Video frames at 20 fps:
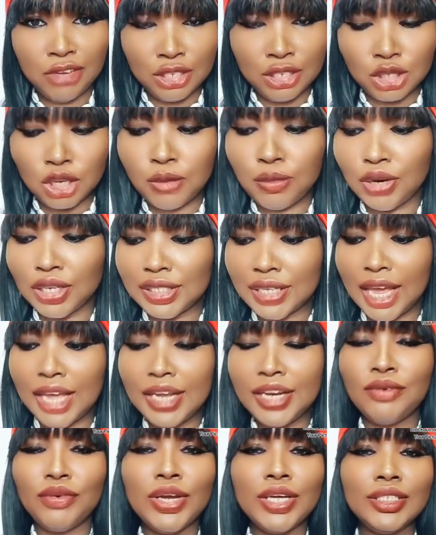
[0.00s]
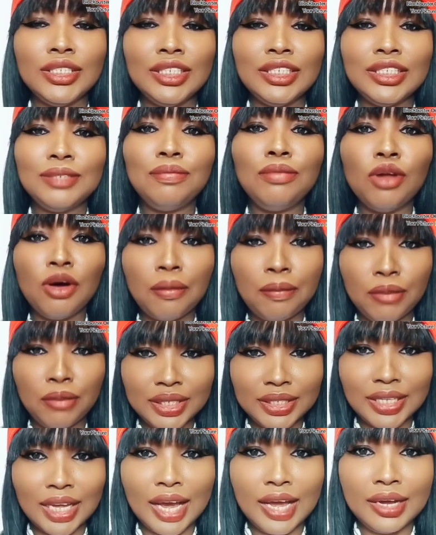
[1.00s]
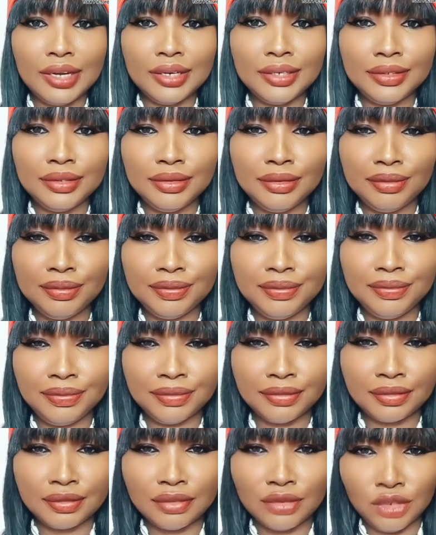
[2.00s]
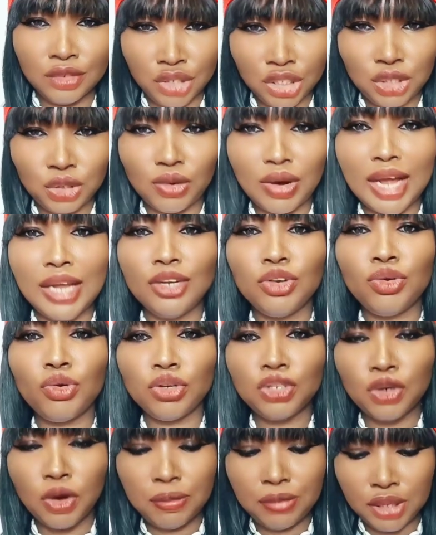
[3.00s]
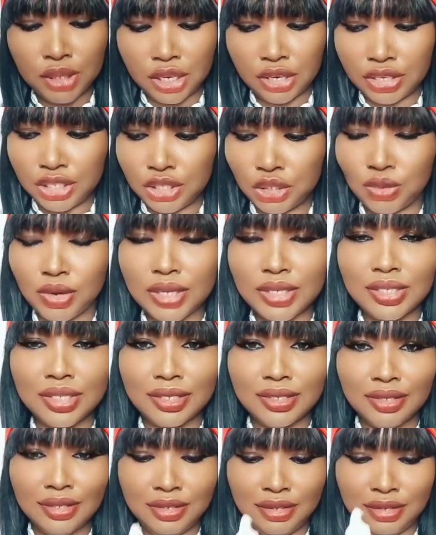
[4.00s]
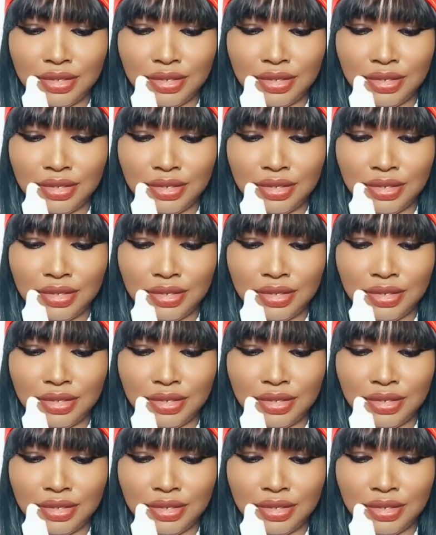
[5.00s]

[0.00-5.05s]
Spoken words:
So, but anyway, this blockbuster ritual, road opening rituals,